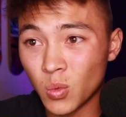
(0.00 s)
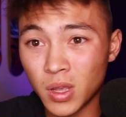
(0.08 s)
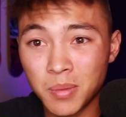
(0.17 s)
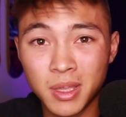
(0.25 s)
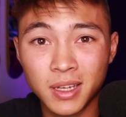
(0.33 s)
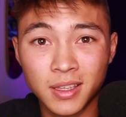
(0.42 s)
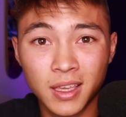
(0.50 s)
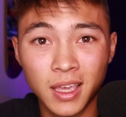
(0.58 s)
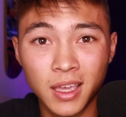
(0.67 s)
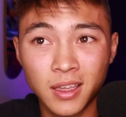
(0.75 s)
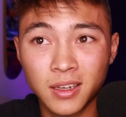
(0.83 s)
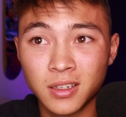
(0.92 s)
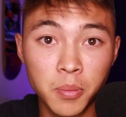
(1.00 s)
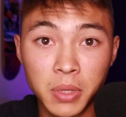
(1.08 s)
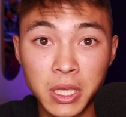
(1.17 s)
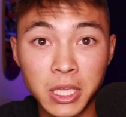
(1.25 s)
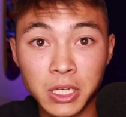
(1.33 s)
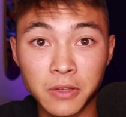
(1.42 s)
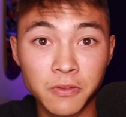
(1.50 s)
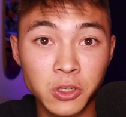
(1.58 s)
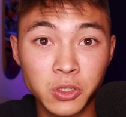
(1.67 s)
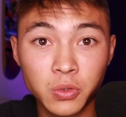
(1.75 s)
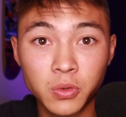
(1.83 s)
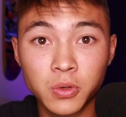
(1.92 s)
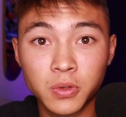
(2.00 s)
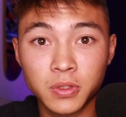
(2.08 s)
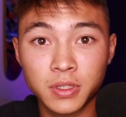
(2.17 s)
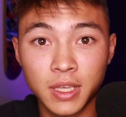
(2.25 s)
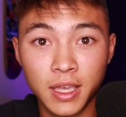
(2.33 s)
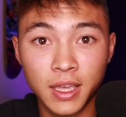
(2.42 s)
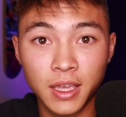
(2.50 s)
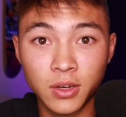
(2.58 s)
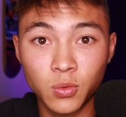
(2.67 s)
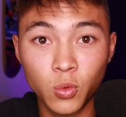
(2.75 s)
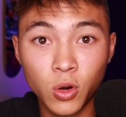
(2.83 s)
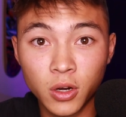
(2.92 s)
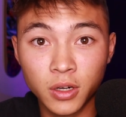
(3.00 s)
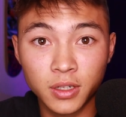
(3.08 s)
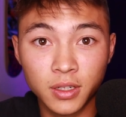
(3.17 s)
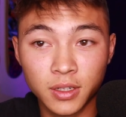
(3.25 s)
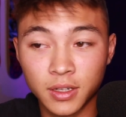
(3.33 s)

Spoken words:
Women can be individuals and work,